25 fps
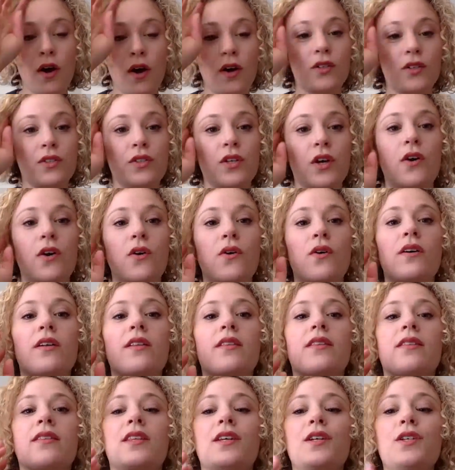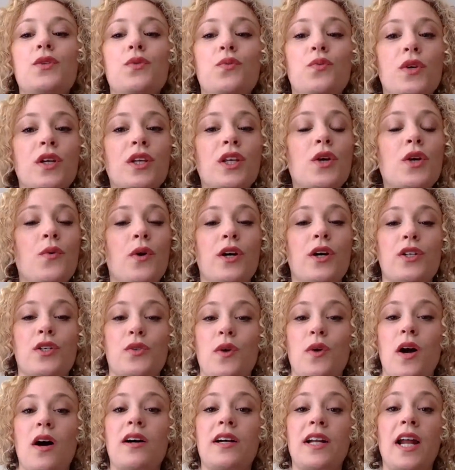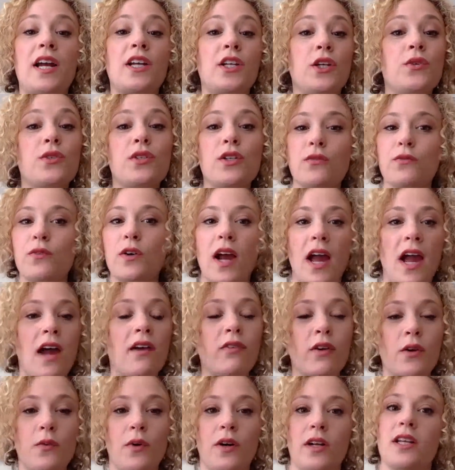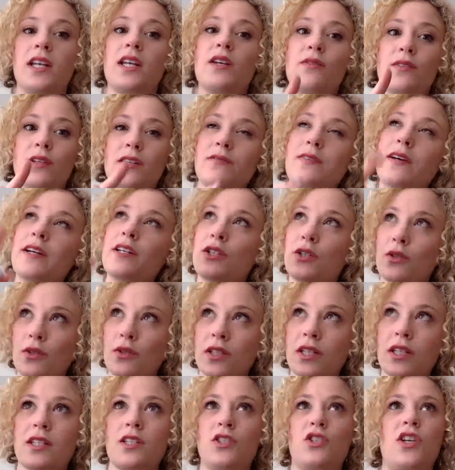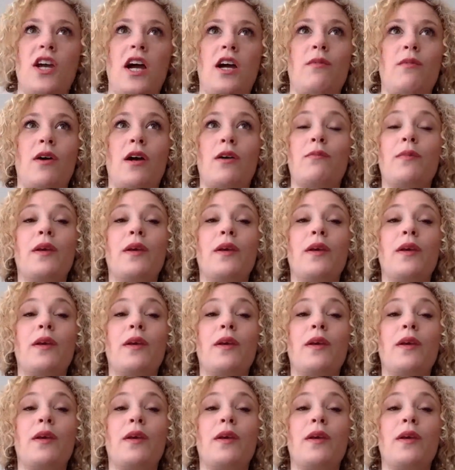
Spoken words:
So this really works well, and I use it for everyone, even if I do see the check mark,